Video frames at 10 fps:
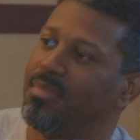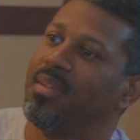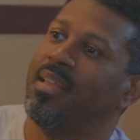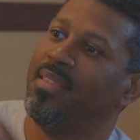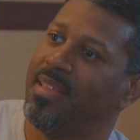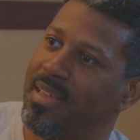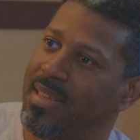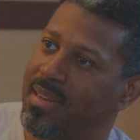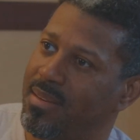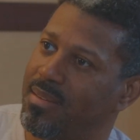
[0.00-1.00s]
And
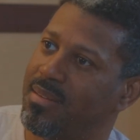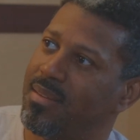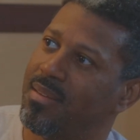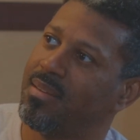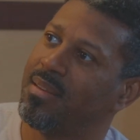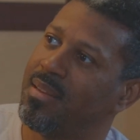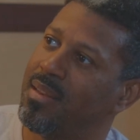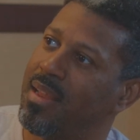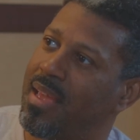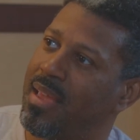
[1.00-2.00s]
then
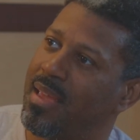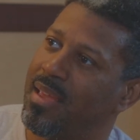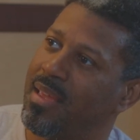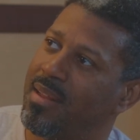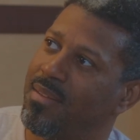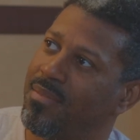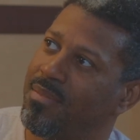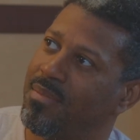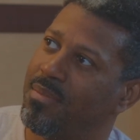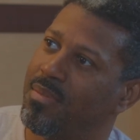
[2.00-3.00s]
I had
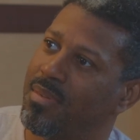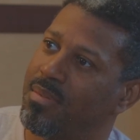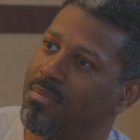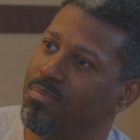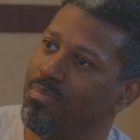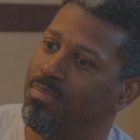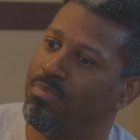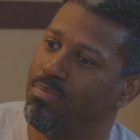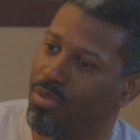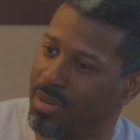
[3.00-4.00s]

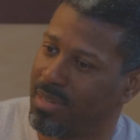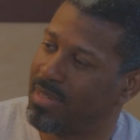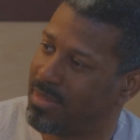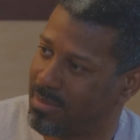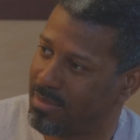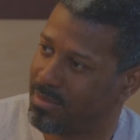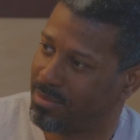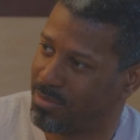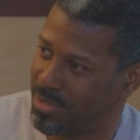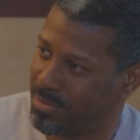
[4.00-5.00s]
Brooklyn,
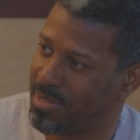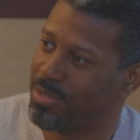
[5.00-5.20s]
which is my